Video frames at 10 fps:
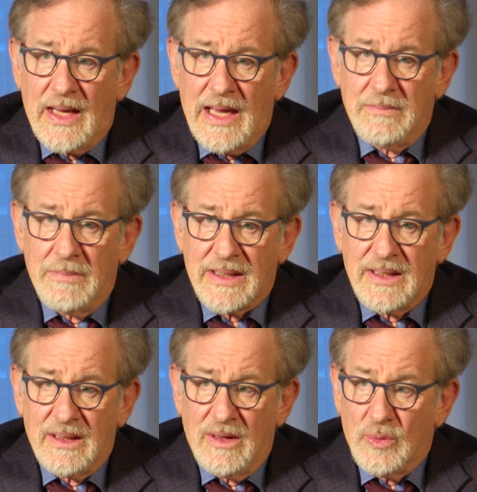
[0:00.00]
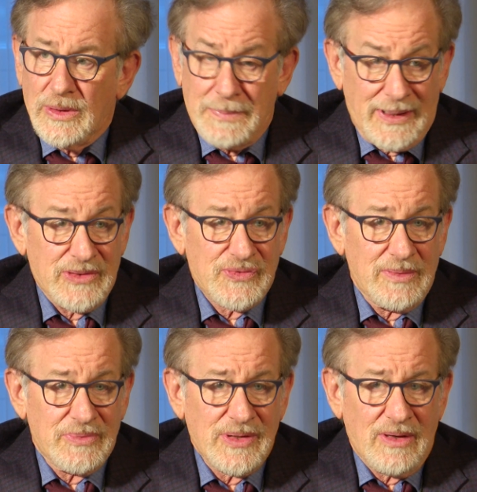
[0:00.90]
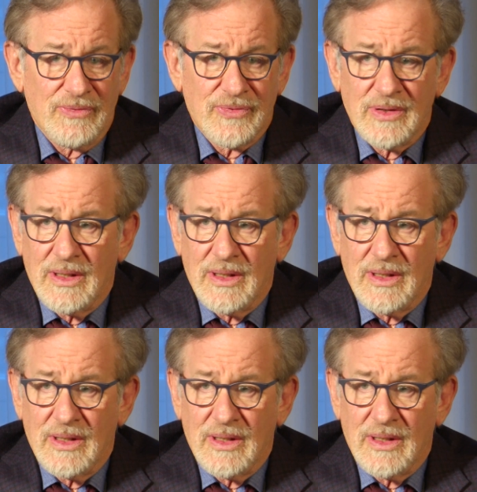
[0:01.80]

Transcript: and making a real place for themselves.